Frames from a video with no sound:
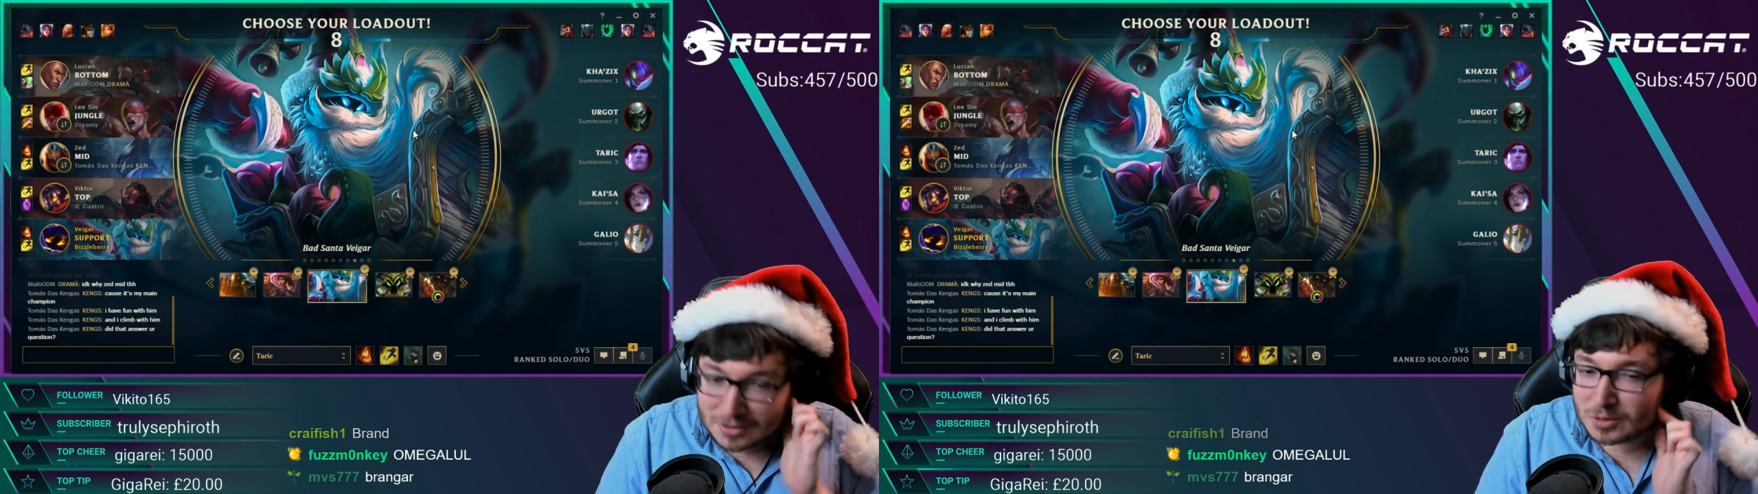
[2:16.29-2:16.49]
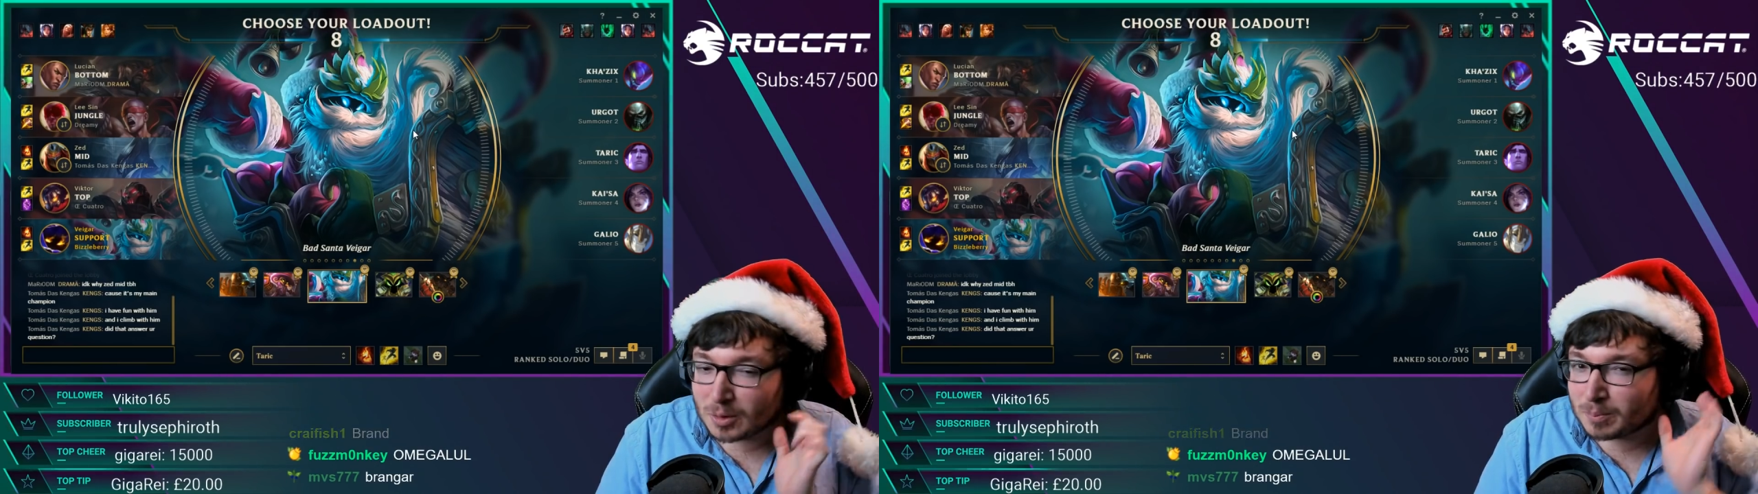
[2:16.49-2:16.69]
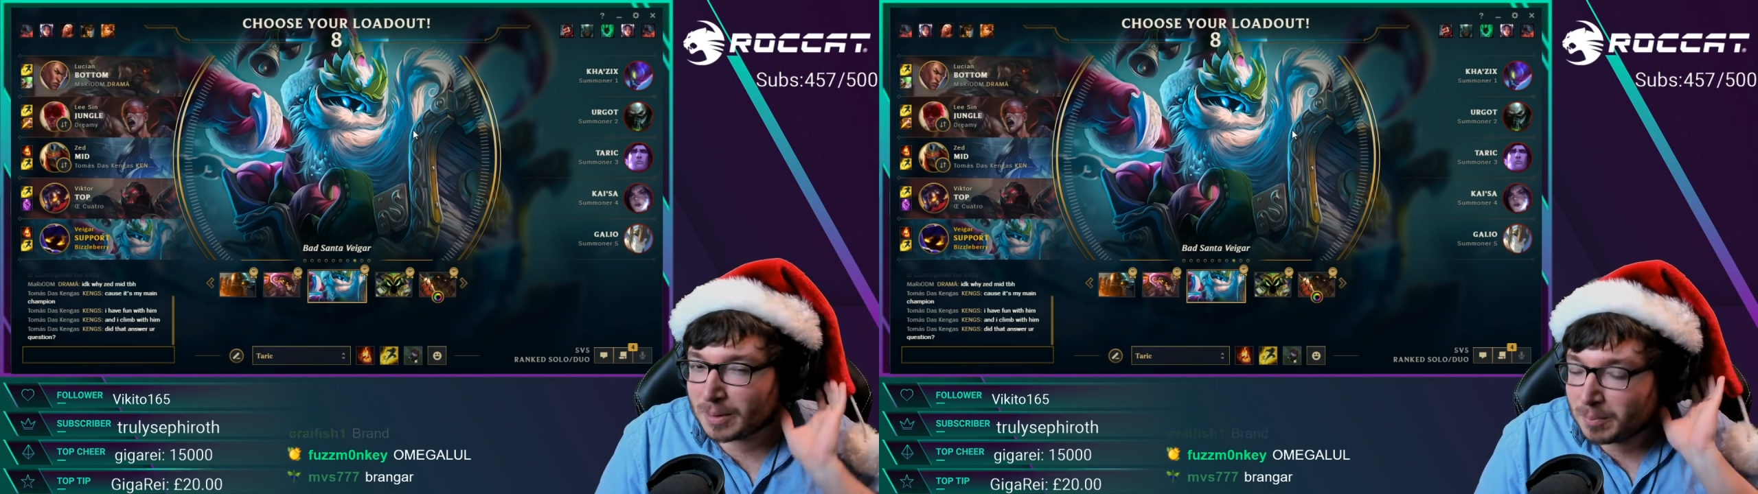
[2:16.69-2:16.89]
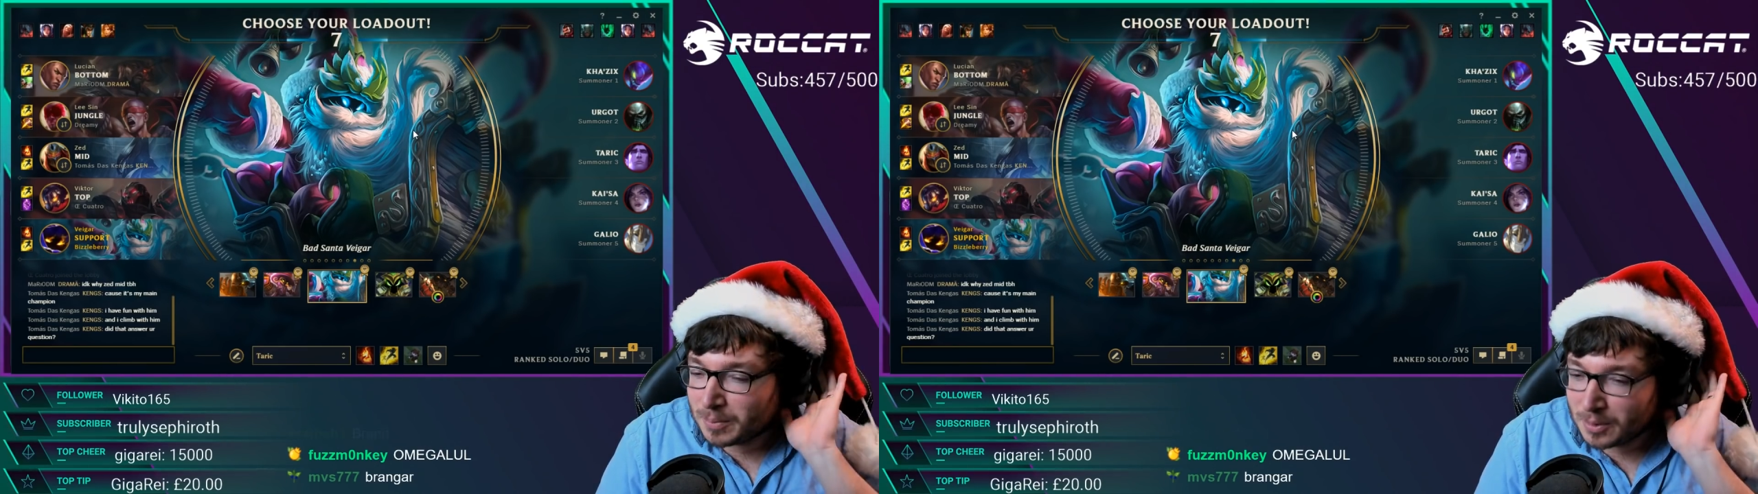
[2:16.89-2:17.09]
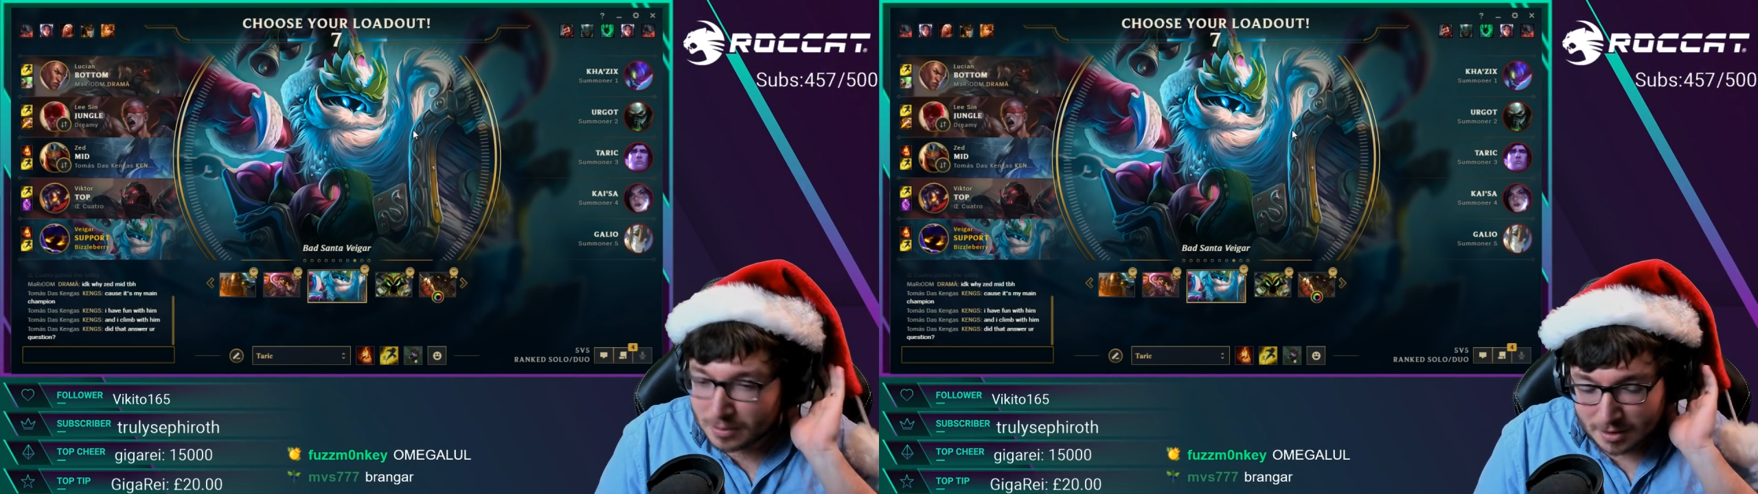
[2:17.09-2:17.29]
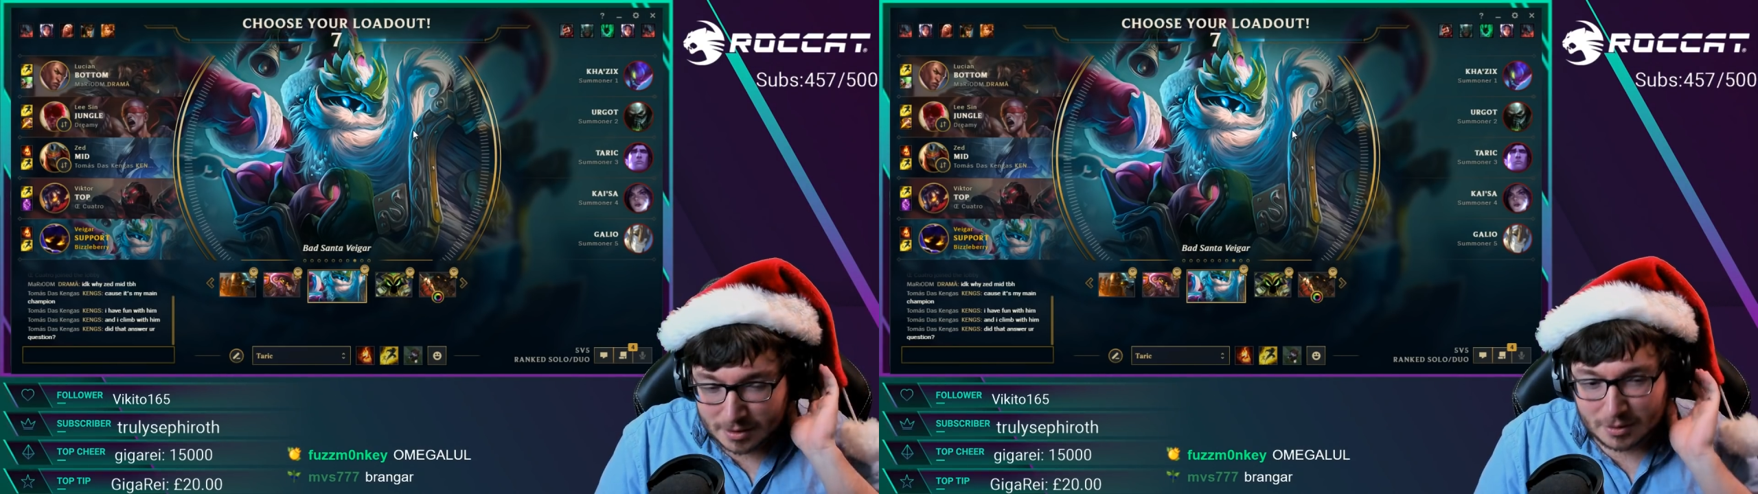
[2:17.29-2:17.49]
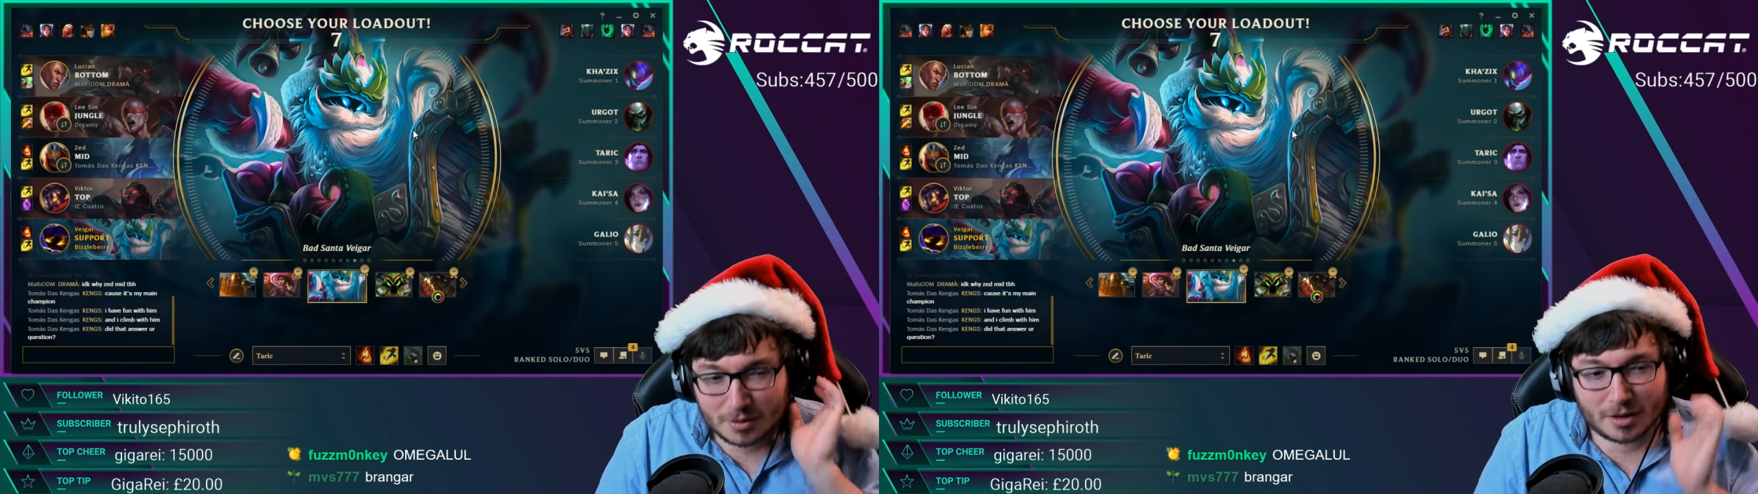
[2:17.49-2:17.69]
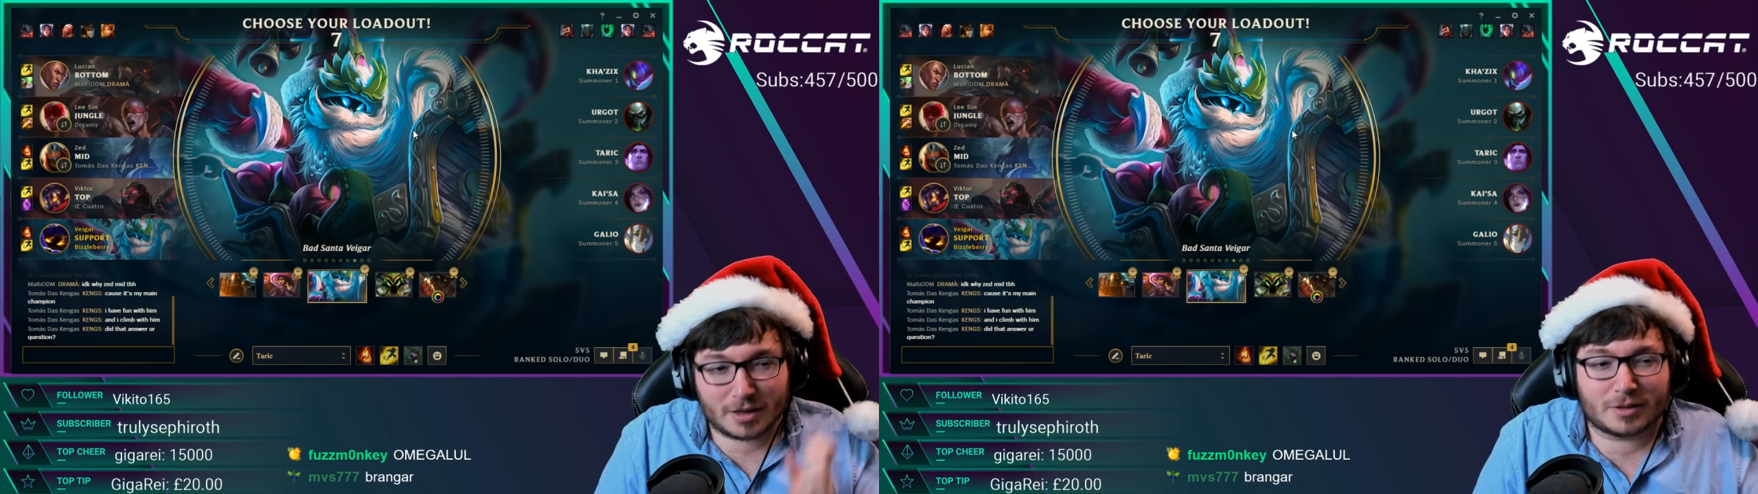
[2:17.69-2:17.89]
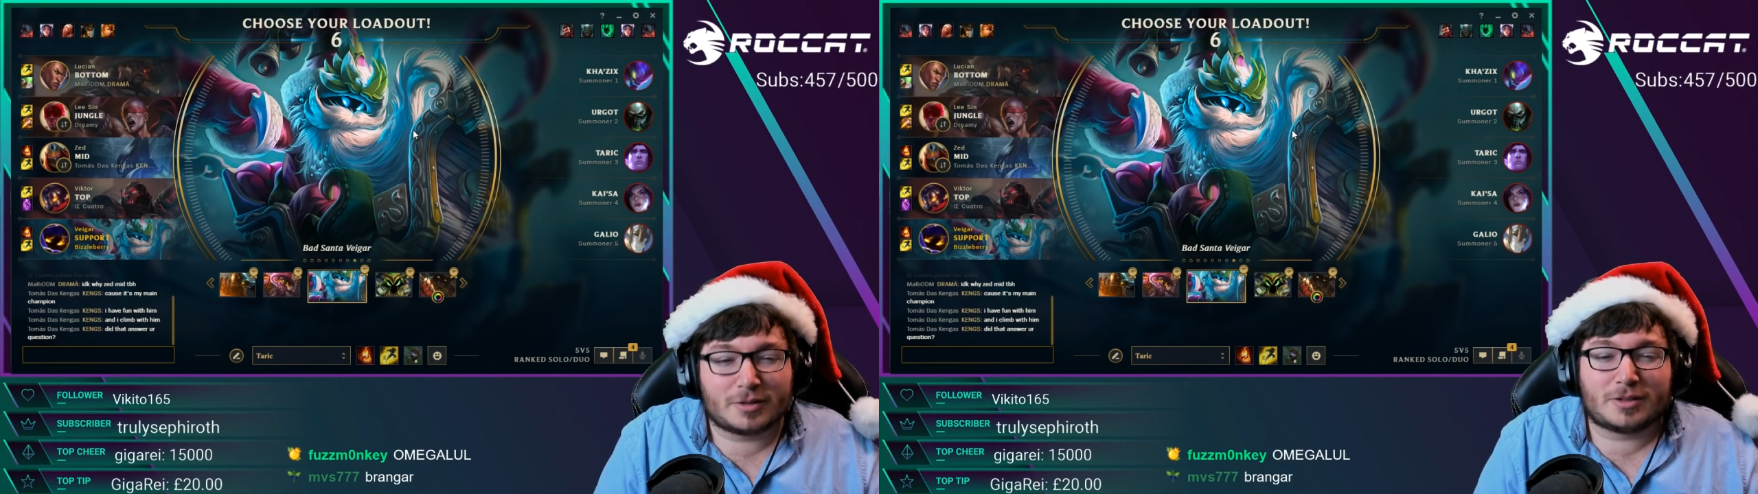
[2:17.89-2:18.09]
Trump and Putin, like,